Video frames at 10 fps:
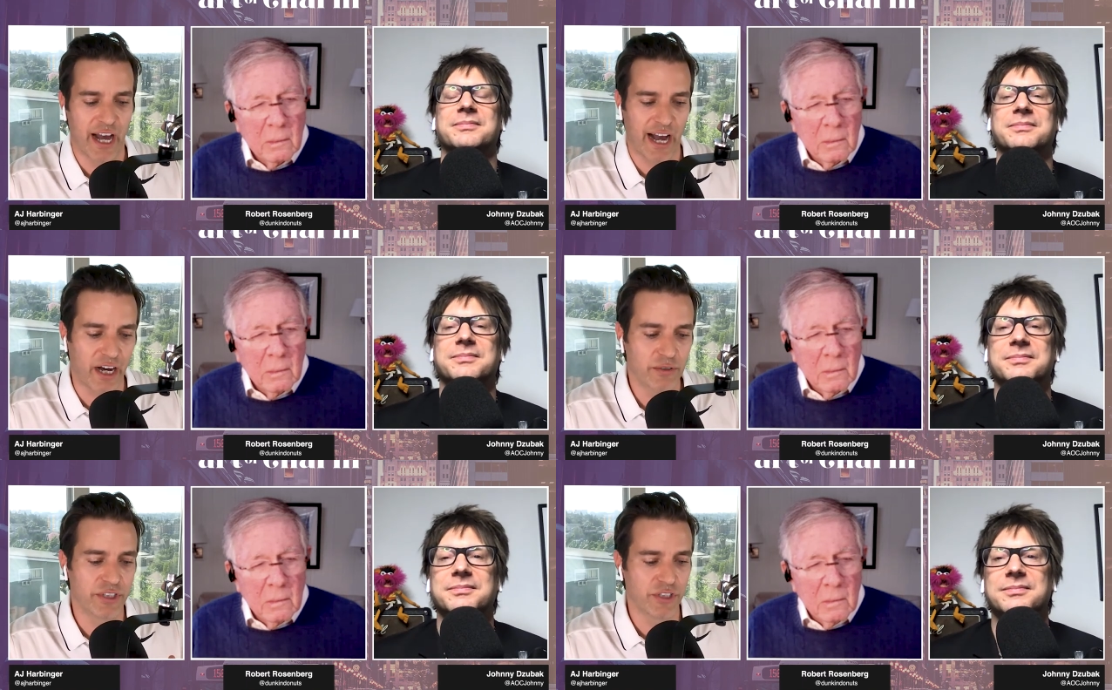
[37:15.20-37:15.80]

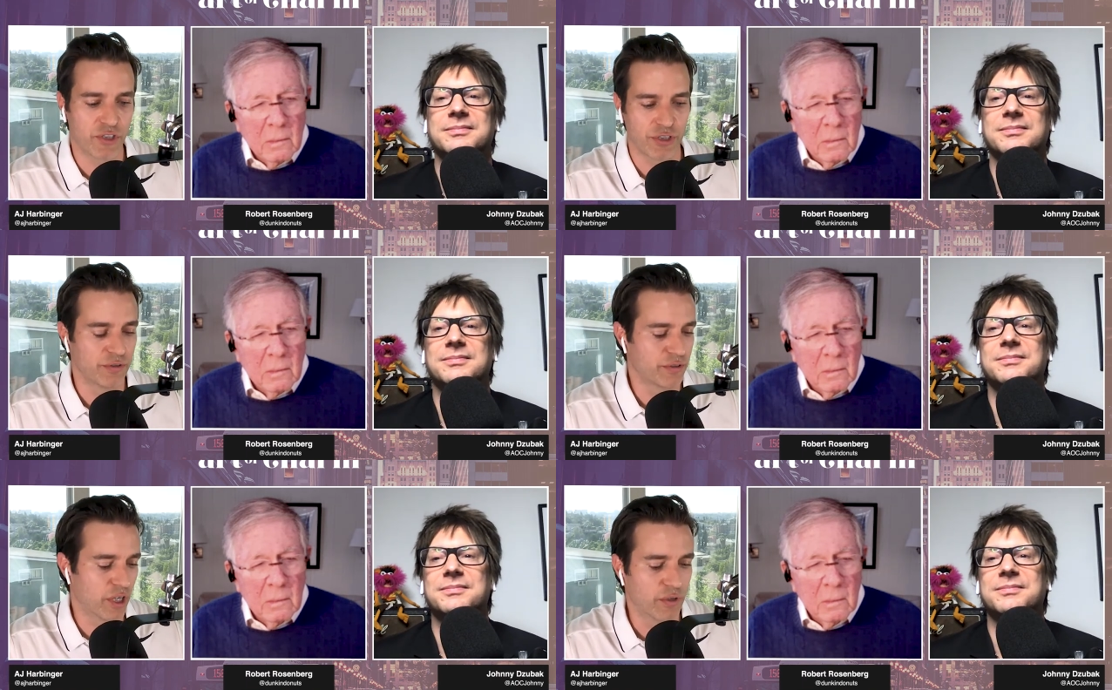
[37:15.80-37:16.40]
Speaker 1: how did
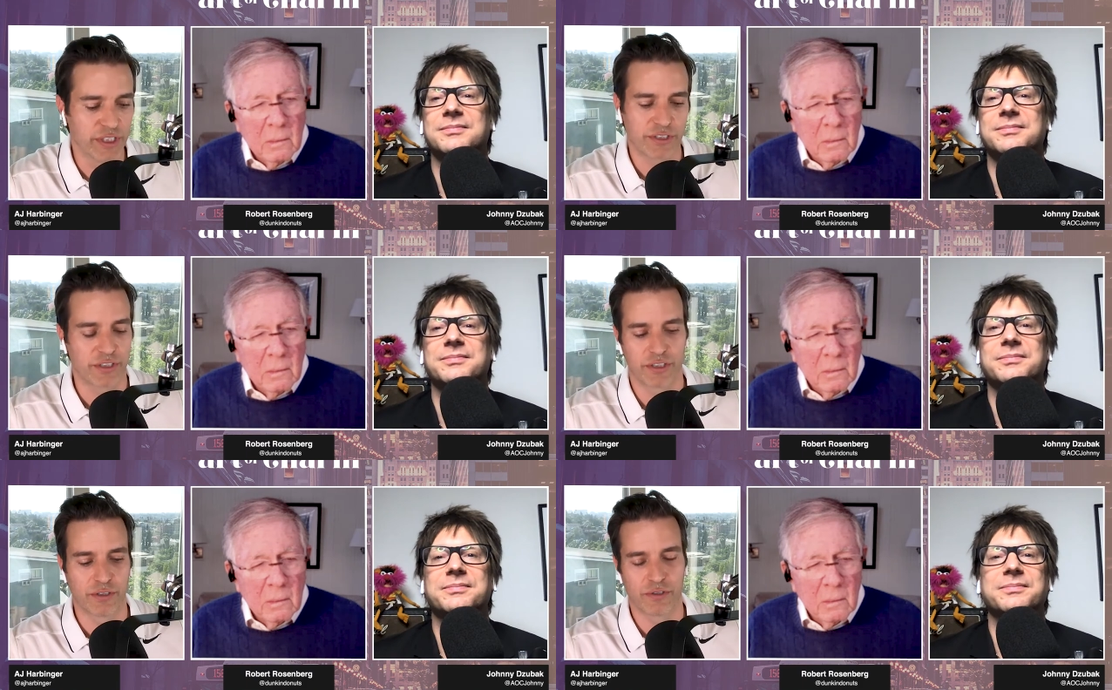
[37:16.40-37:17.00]
you go
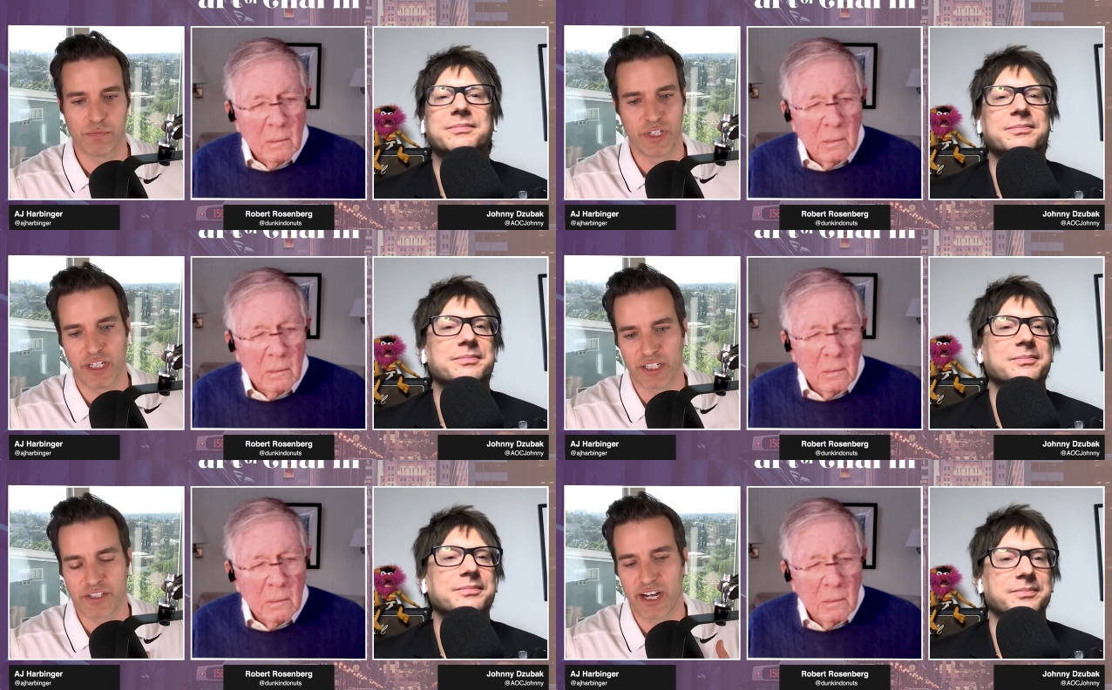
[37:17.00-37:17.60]
into those
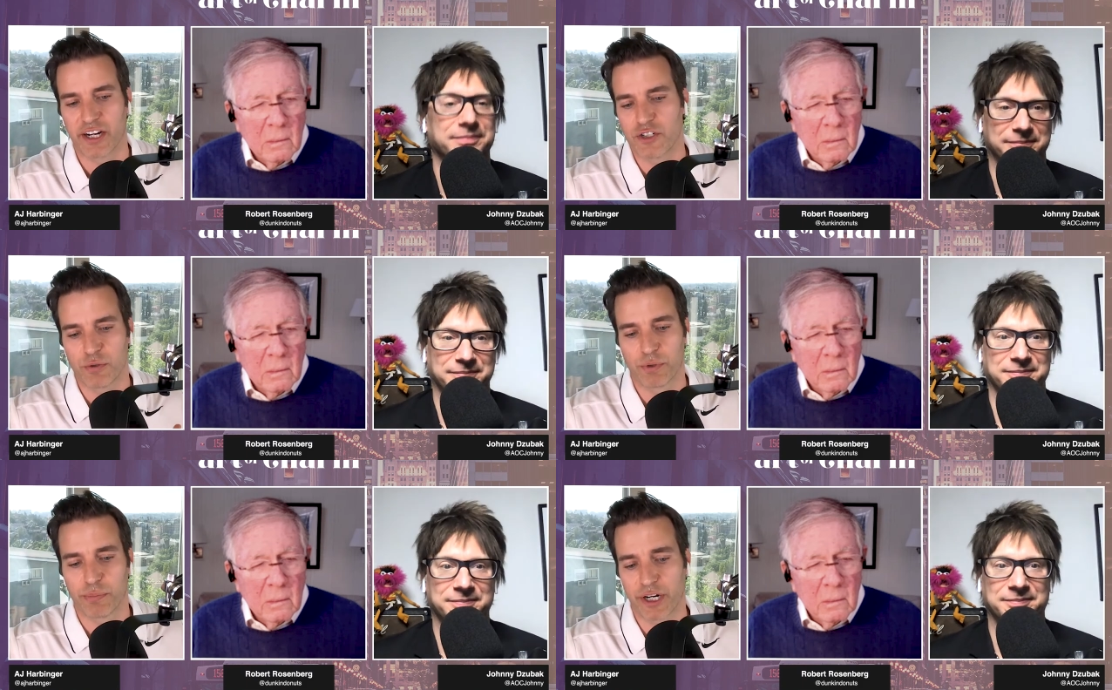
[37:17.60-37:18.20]
meetings and how did
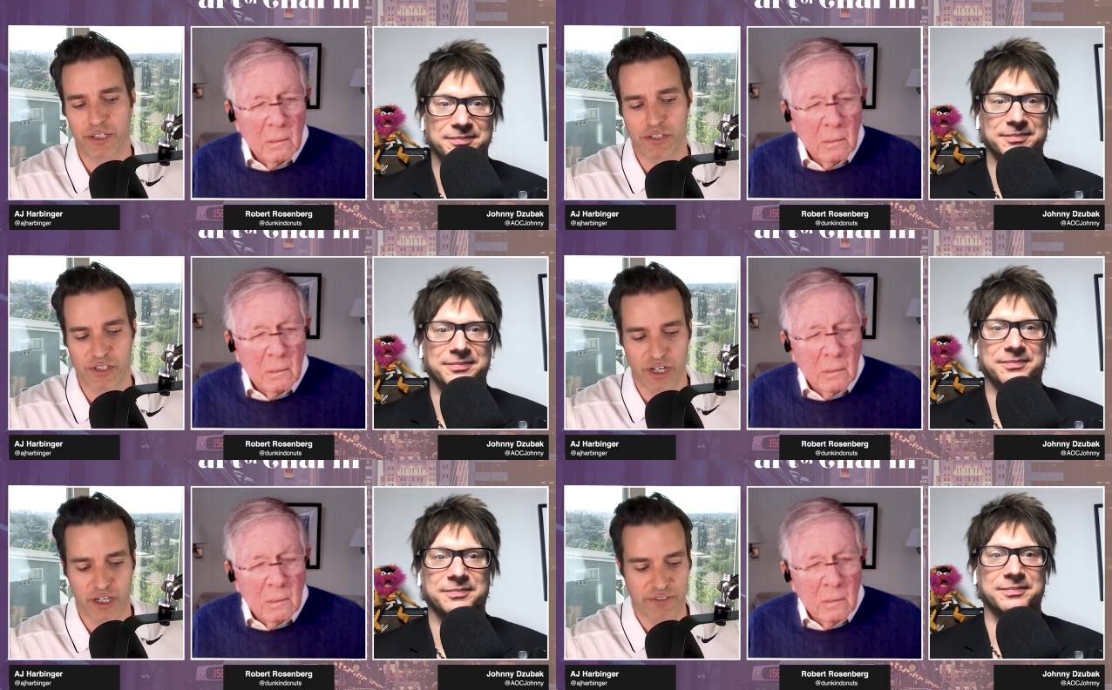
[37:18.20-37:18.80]
you prepare
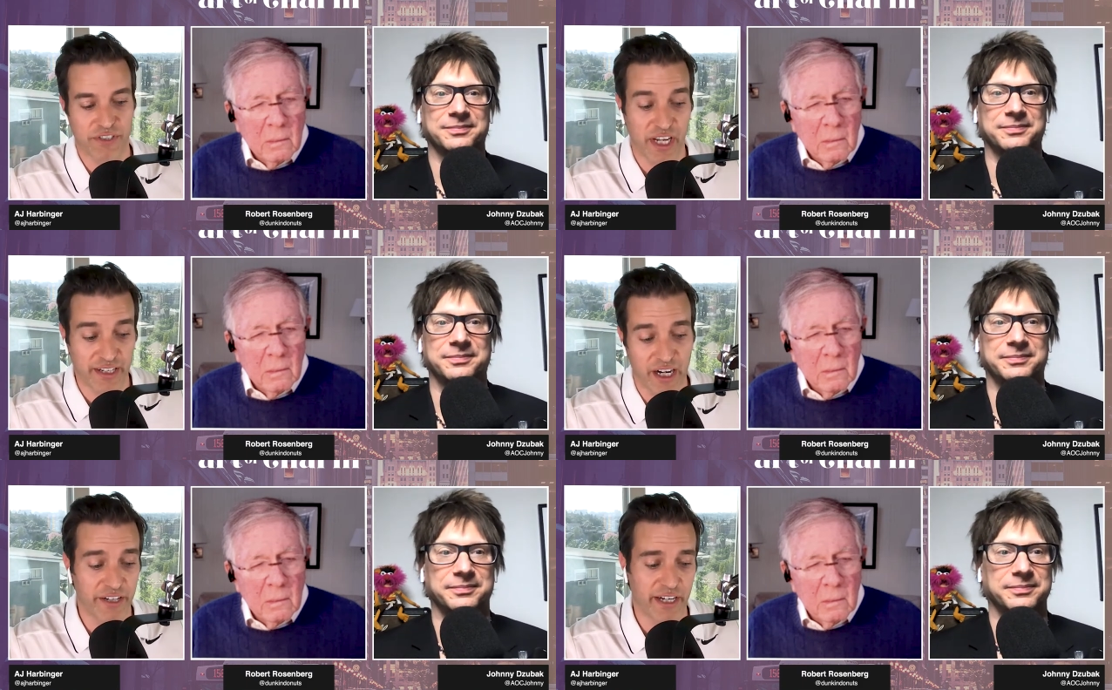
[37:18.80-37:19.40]
yourself to
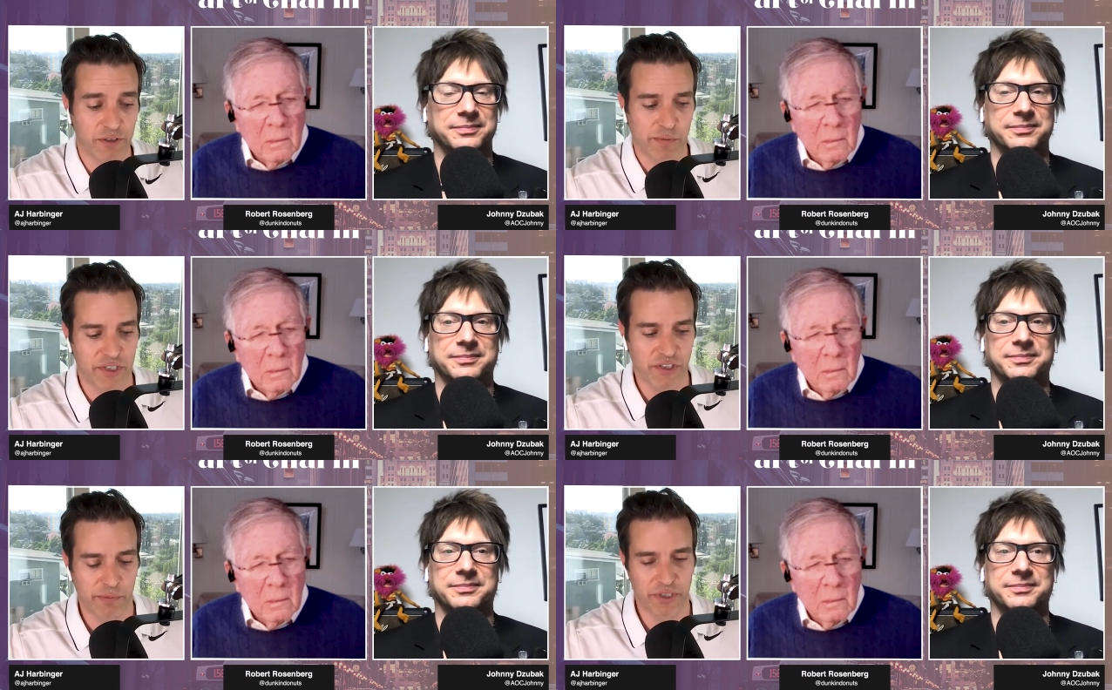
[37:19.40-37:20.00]
take on that
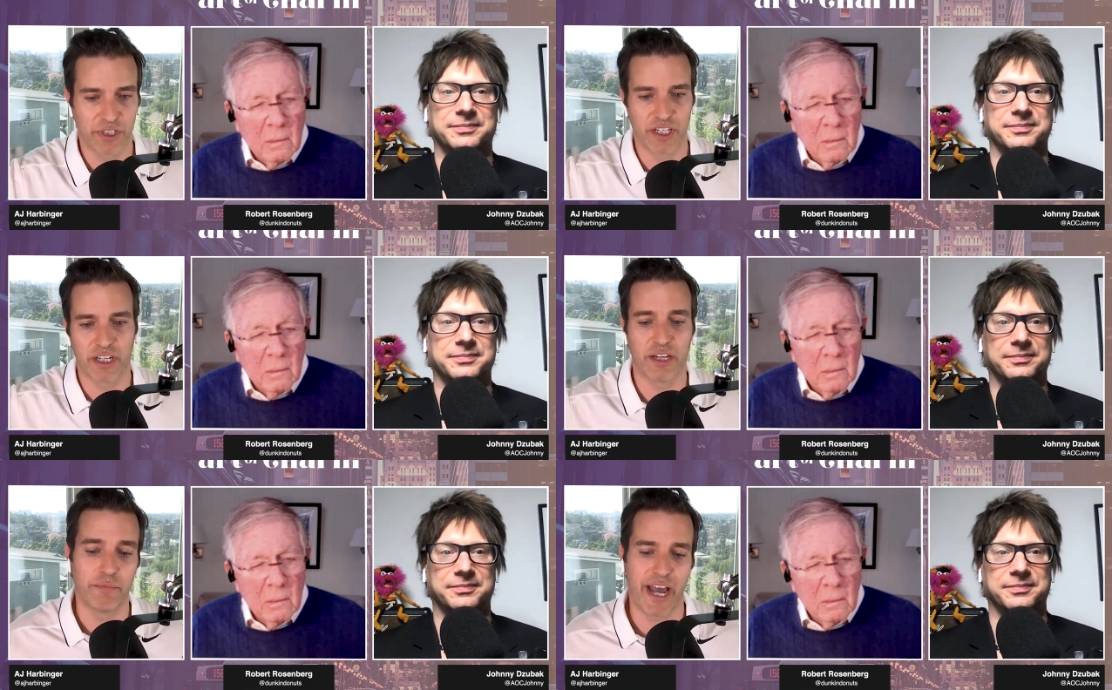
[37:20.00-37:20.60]
responsibility
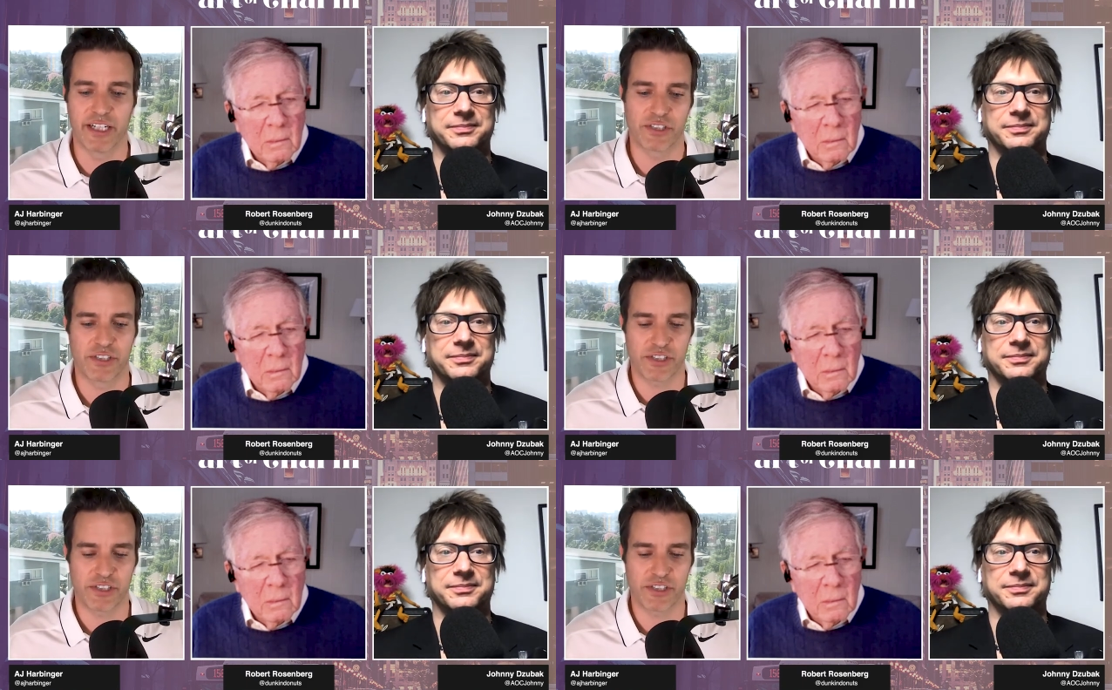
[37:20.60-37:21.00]
and, manage the